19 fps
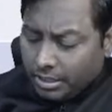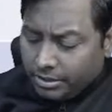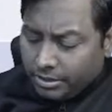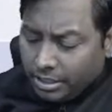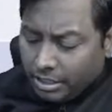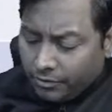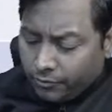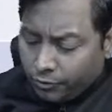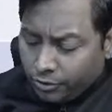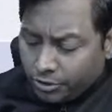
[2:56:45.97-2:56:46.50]

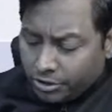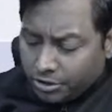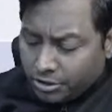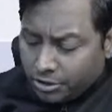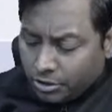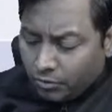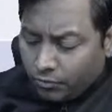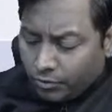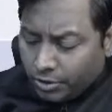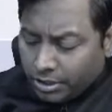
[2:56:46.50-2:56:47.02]
Therefore, this is
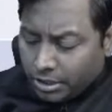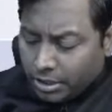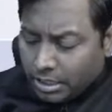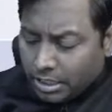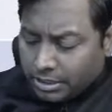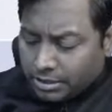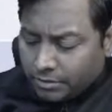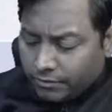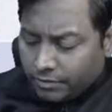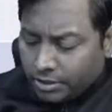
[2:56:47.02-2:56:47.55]
the one
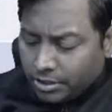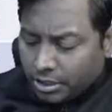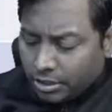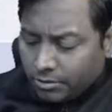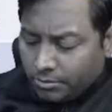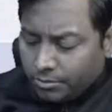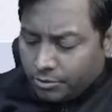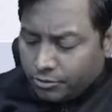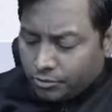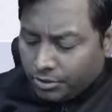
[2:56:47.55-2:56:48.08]
class of drug that
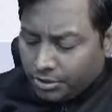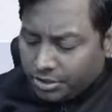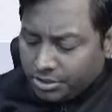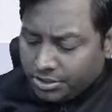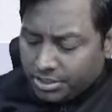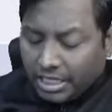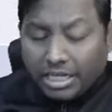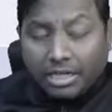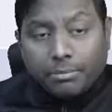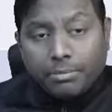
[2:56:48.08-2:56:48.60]
will be showing
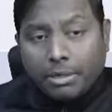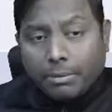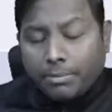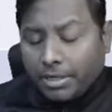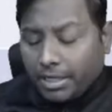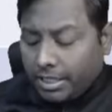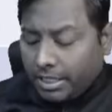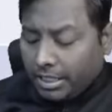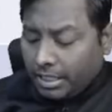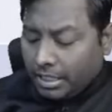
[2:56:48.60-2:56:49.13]
static
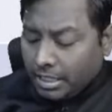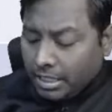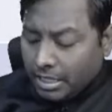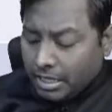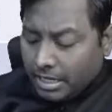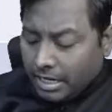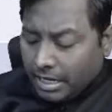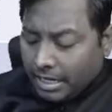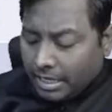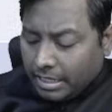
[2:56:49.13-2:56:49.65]
property,
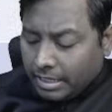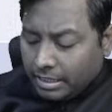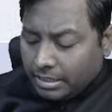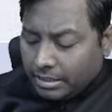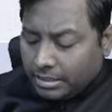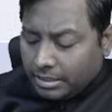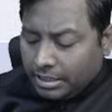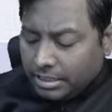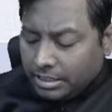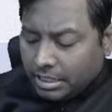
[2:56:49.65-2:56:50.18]

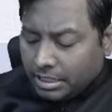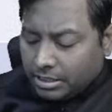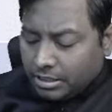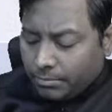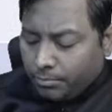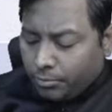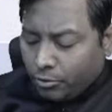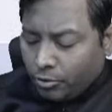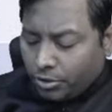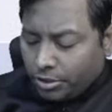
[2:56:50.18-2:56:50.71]
and these are the
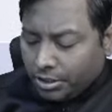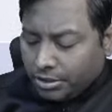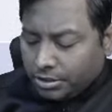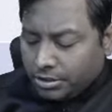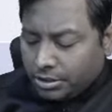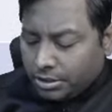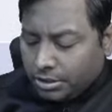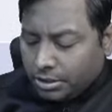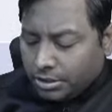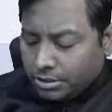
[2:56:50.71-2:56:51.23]
protein
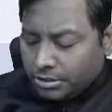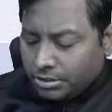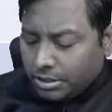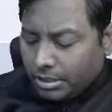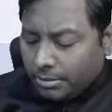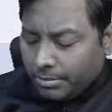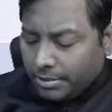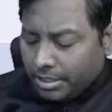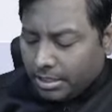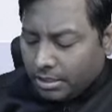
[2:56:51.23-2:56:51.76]
synthesis
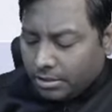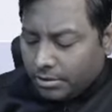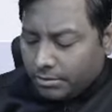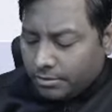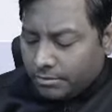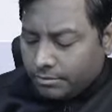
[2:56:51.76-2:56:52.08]
inhibitor.